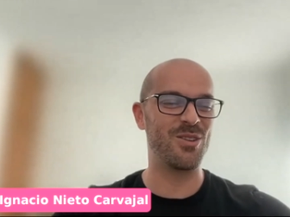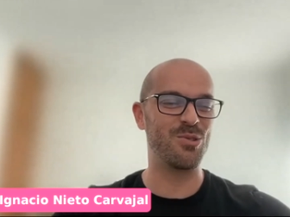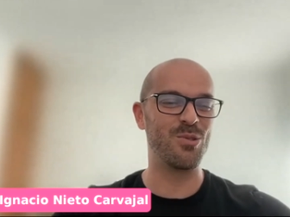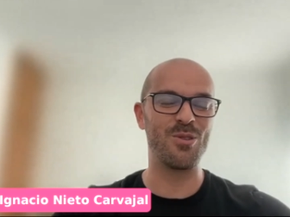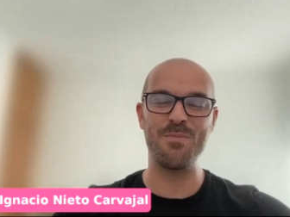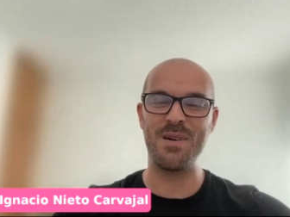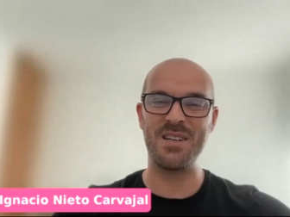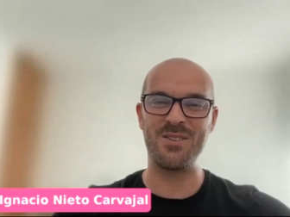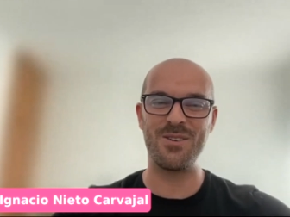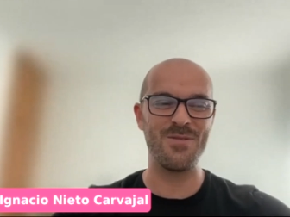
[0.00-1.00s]
to
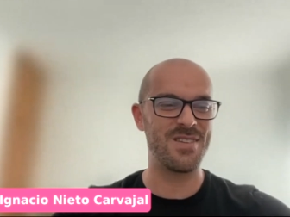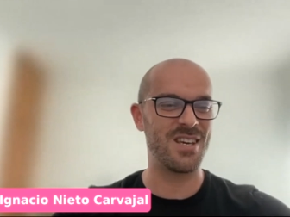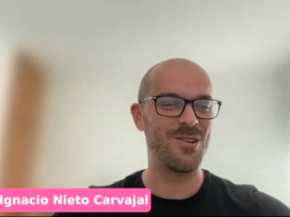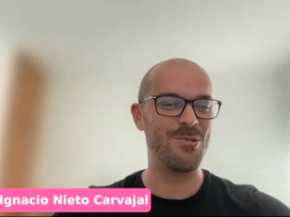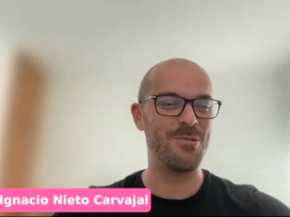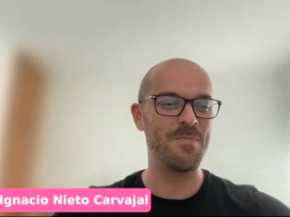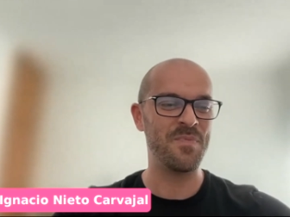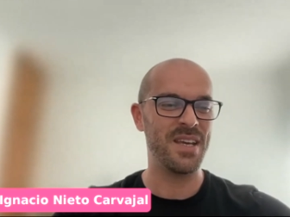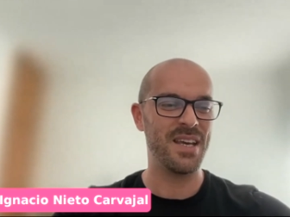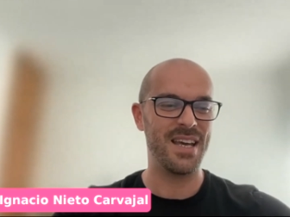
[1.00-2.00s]
companio.co
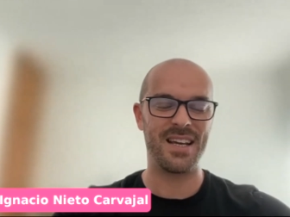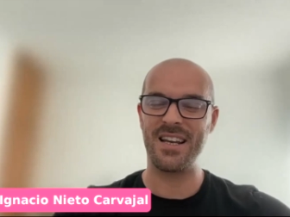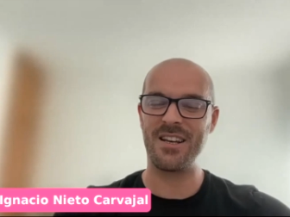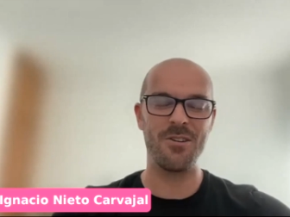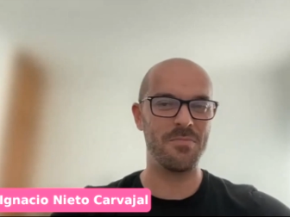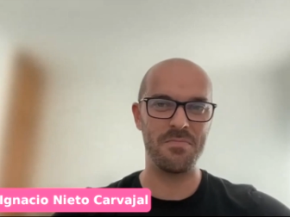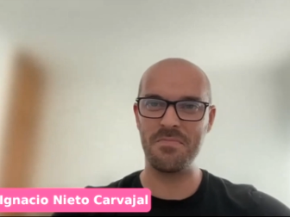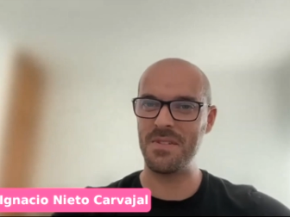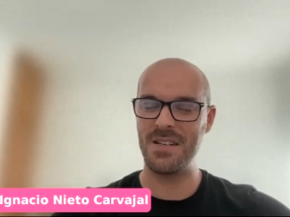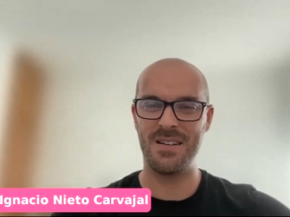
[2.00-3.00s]
and click on,